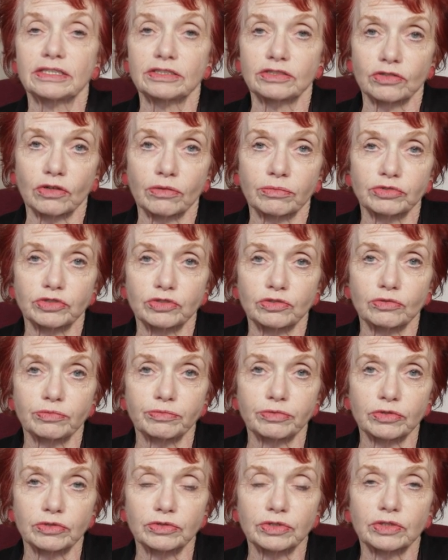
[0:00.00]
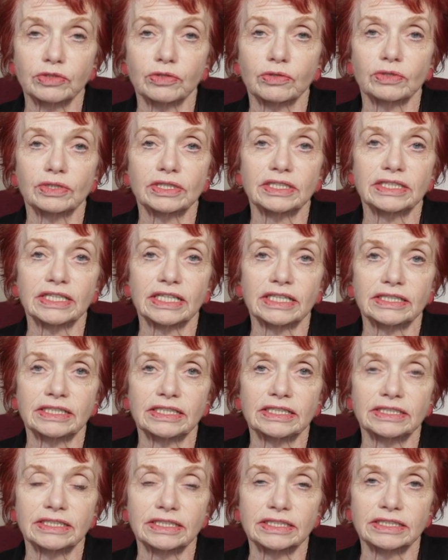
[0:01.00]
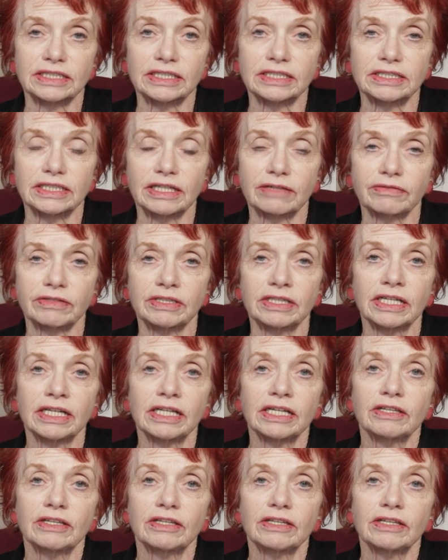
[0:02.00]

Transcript: its optional protocol in 1967,